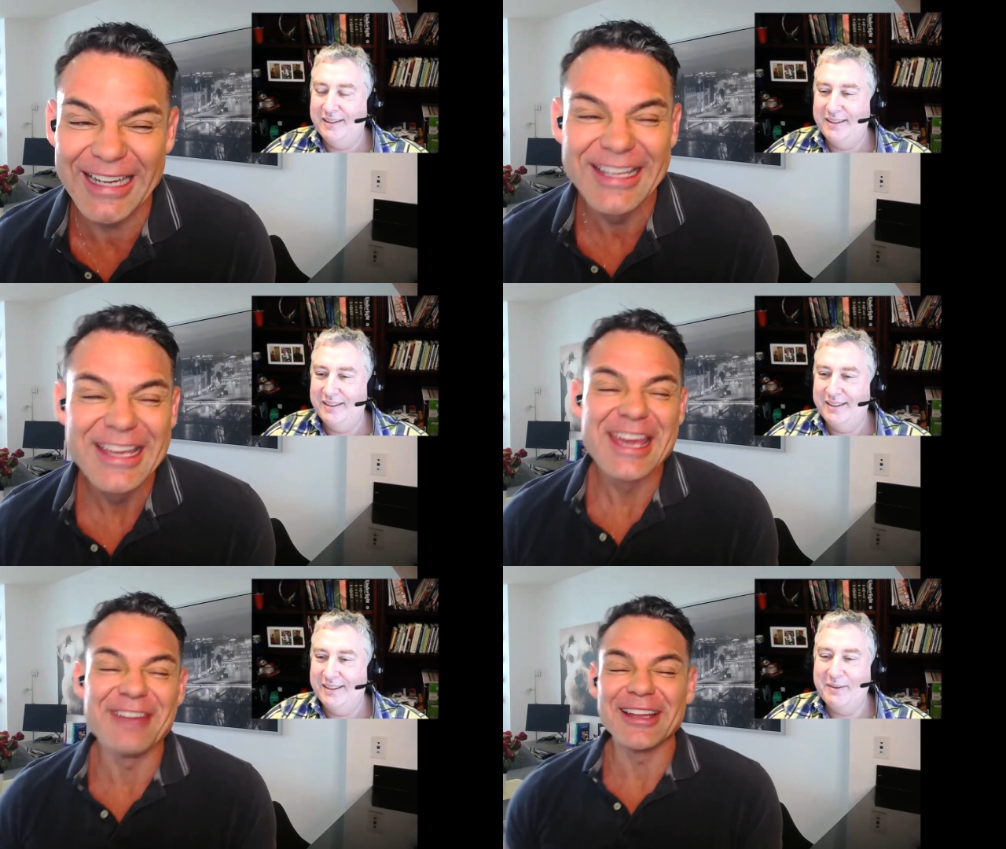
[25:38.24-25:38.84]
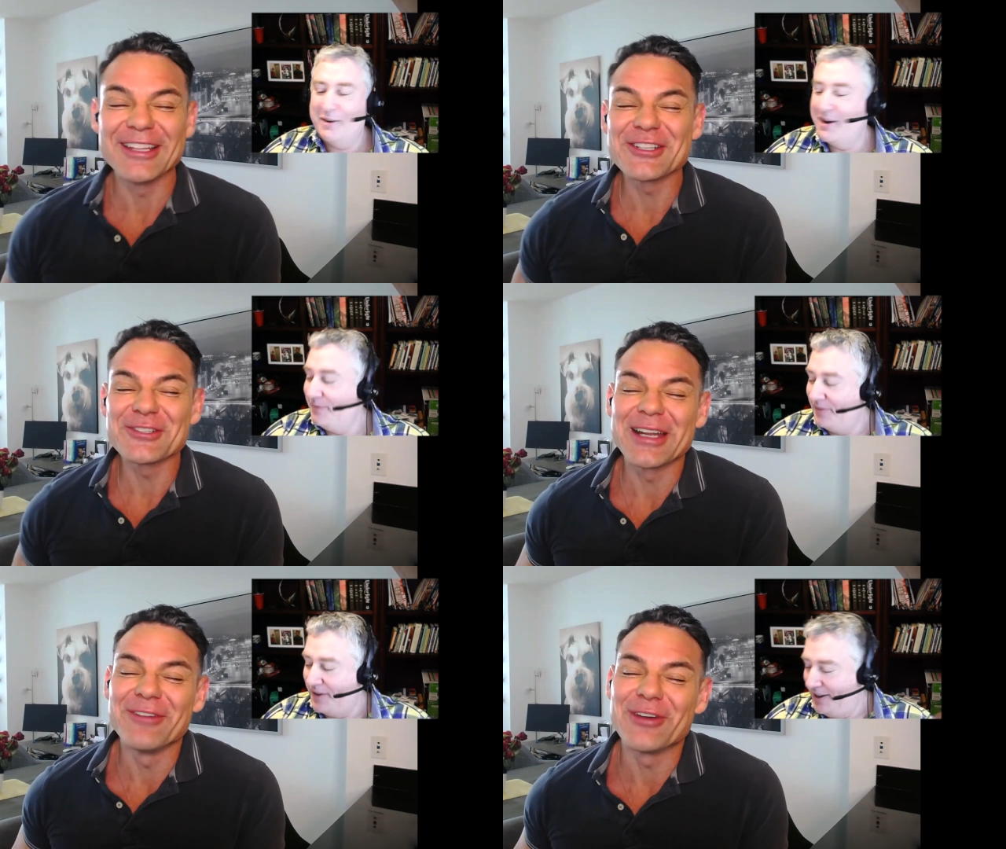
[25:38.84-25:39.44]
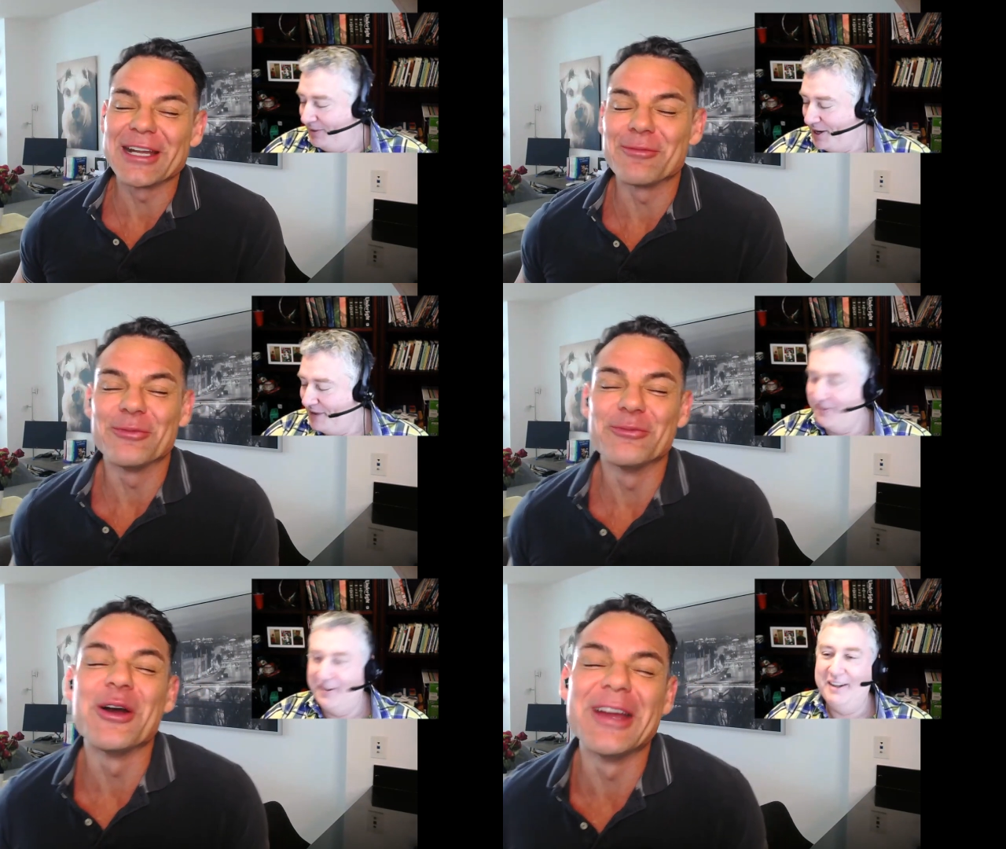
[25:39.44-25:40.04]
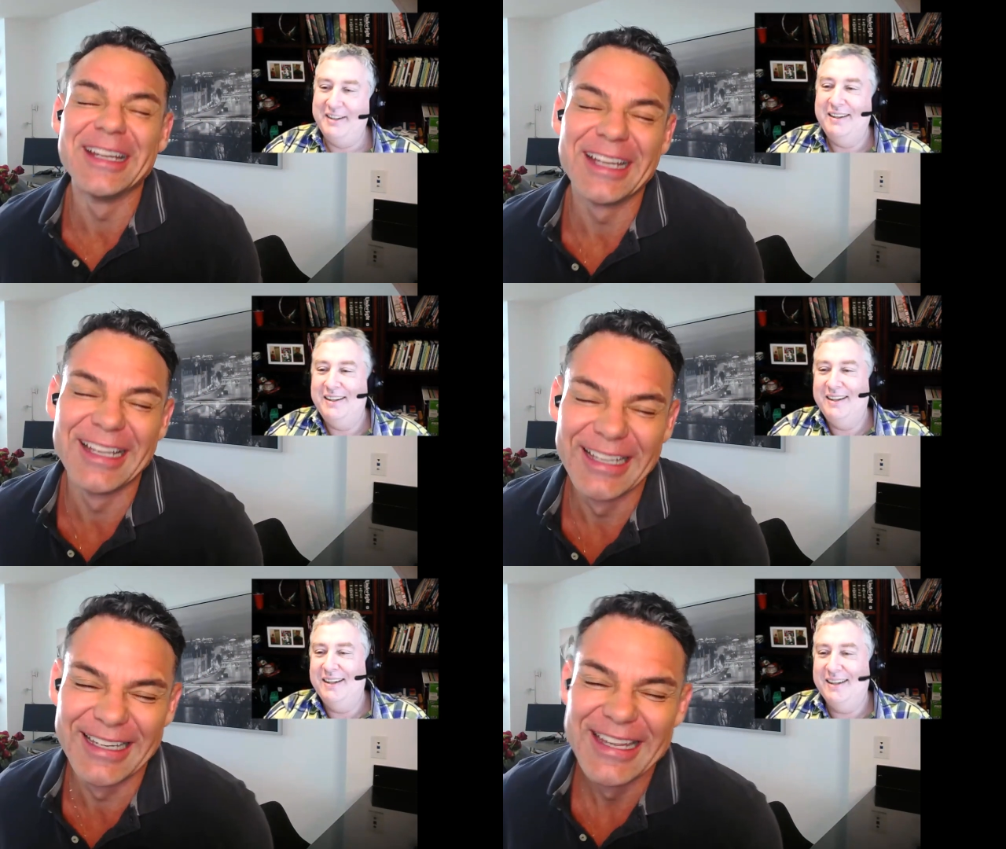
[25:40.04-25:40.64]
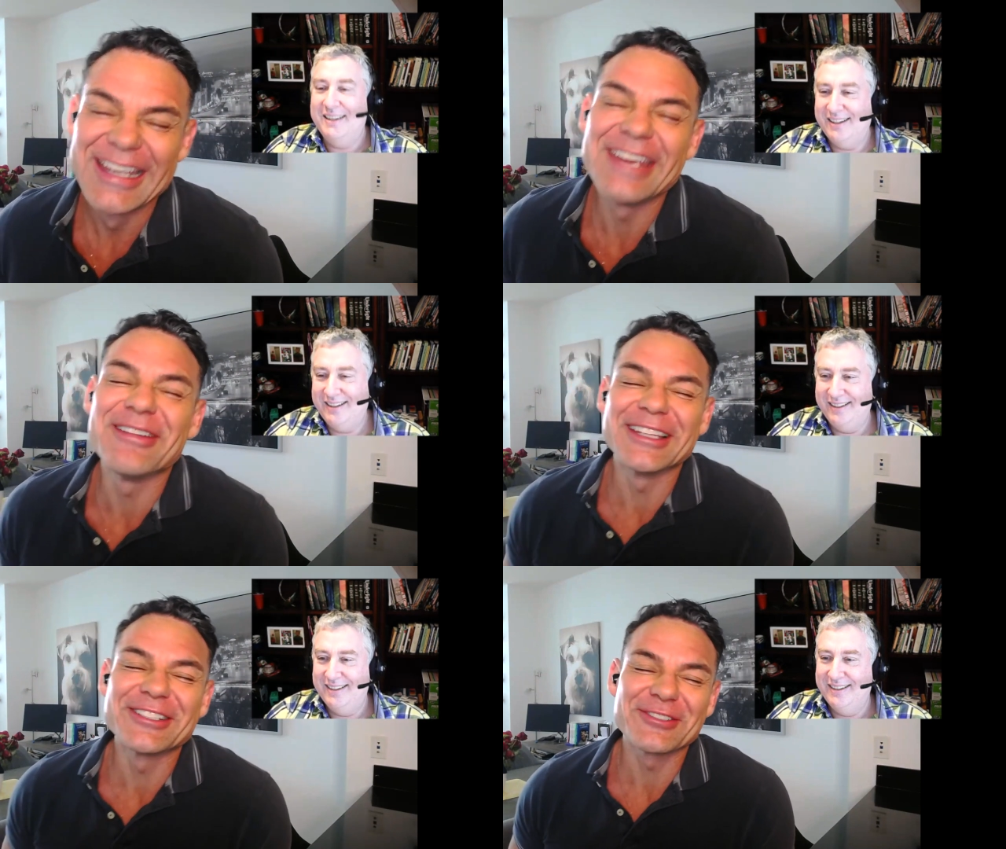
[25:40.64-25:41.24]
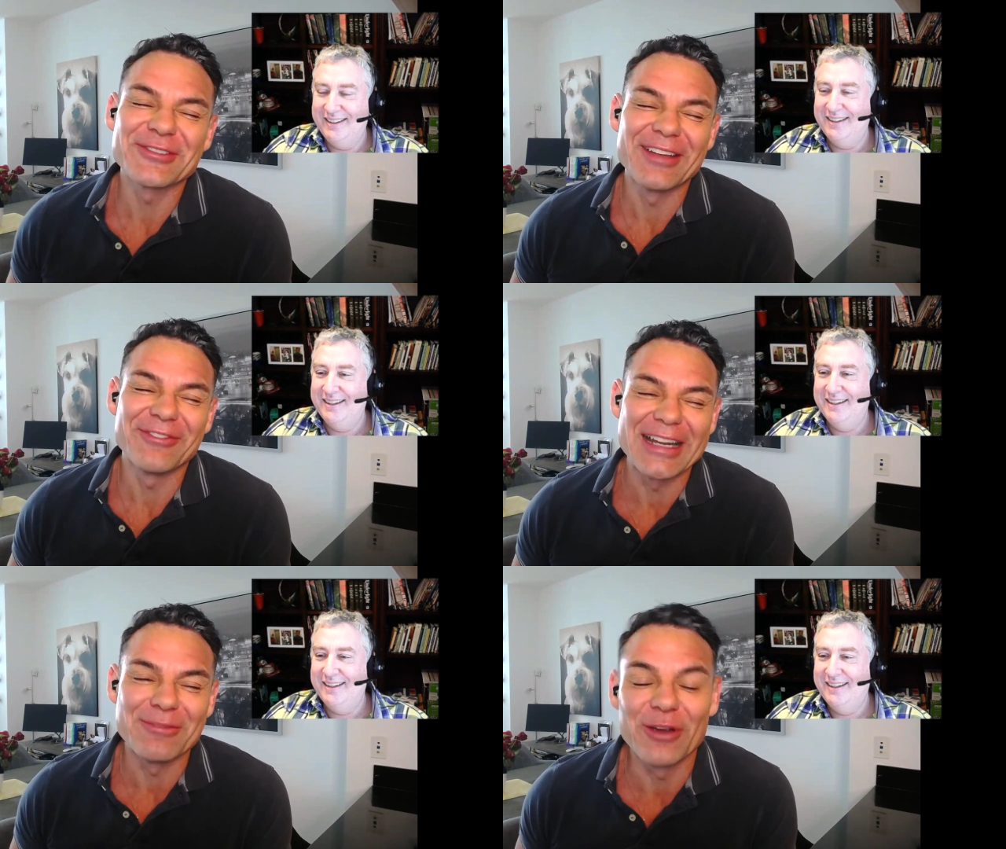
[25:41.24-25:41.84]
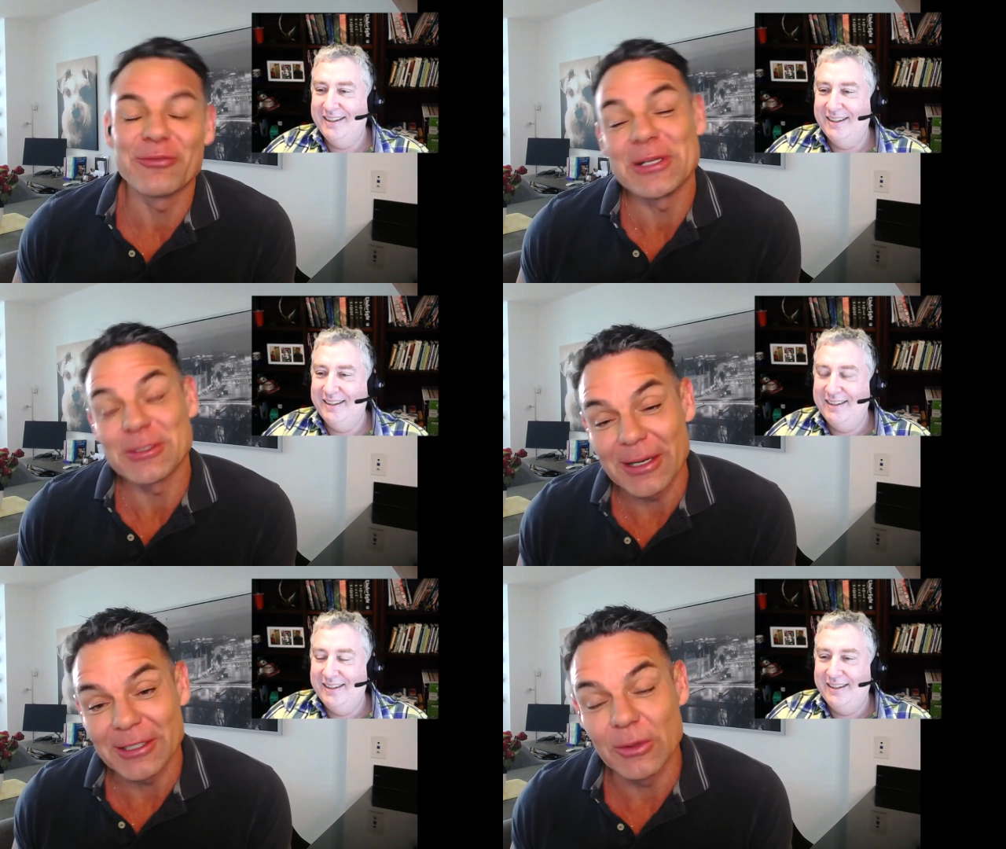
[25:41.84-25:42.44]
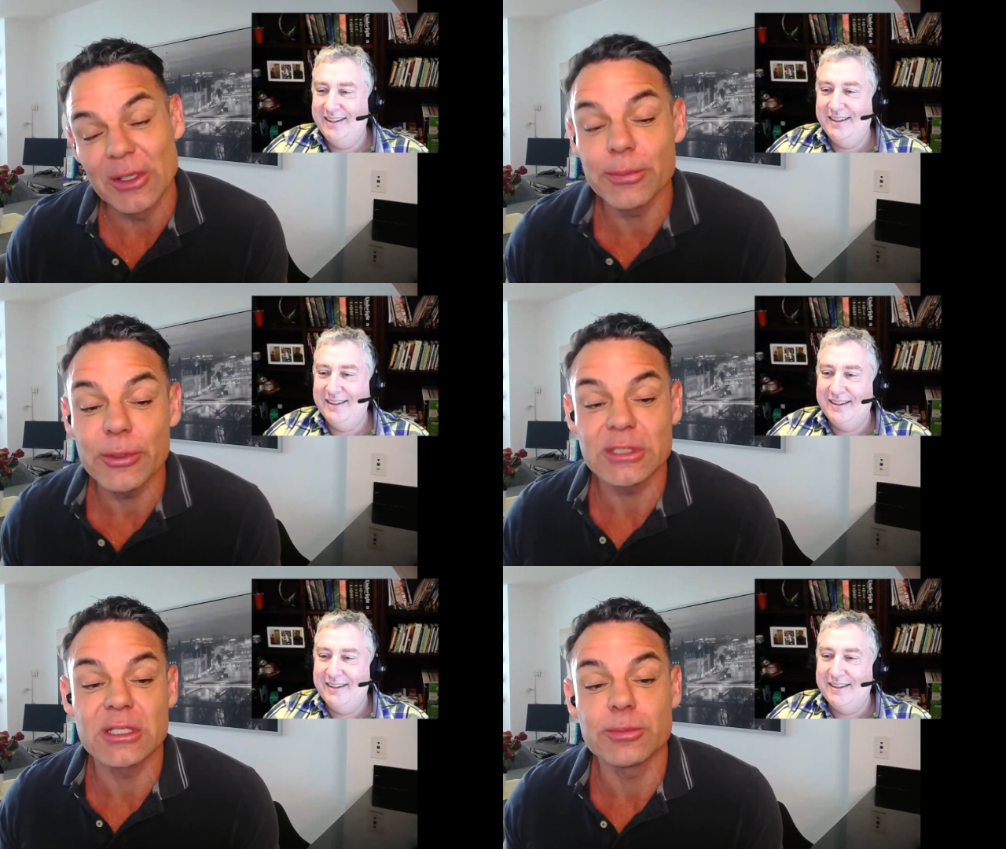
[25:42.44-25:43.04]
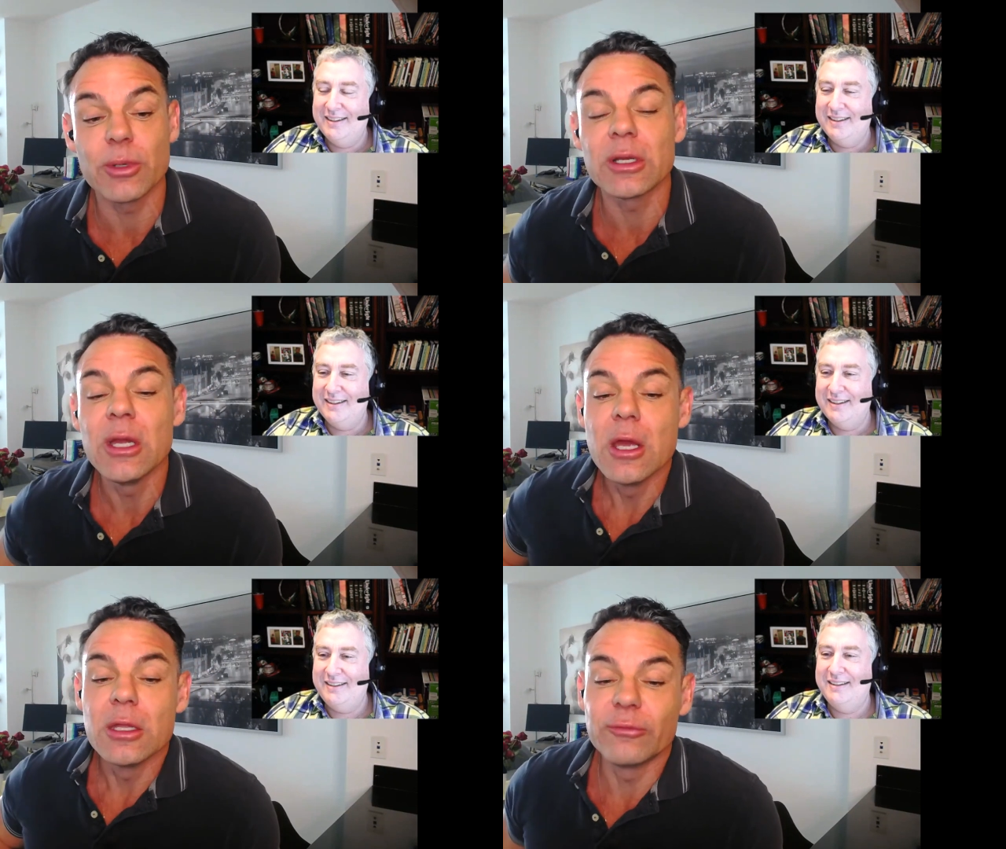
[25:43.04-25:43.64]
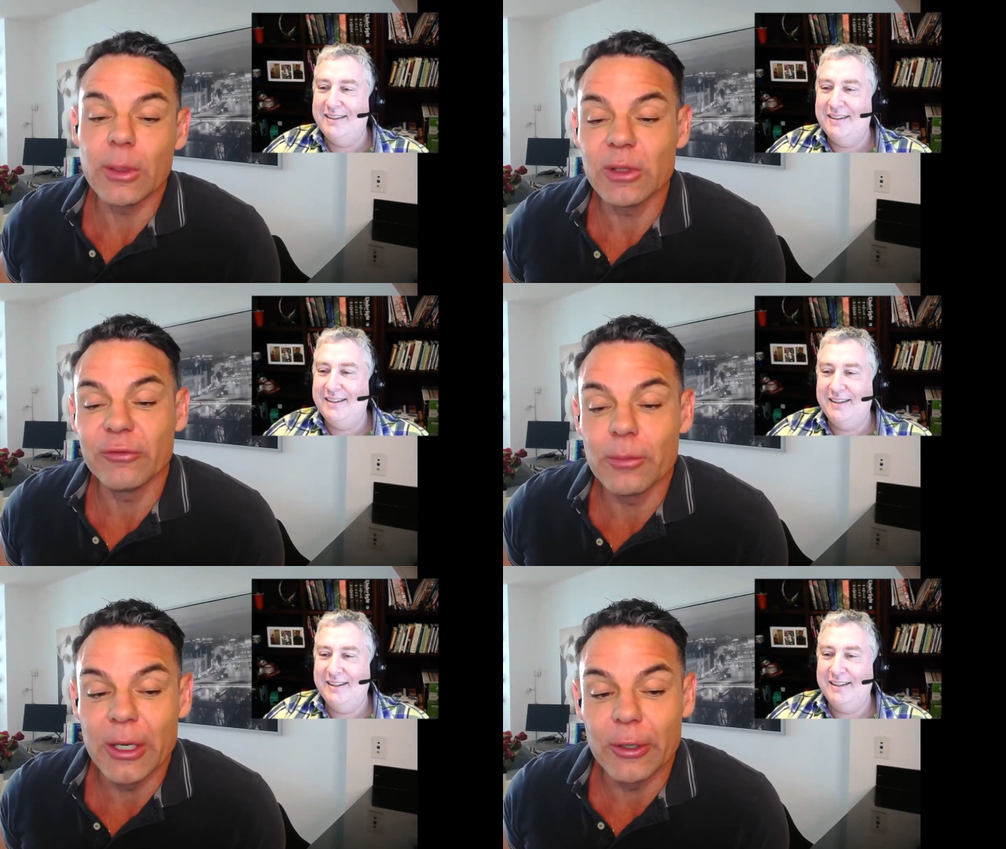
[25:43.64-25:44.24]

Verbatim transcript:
Speaker 1: if my listeners want to find out more, if my listeners want to find out more information about you and to purchase this book, The Formula for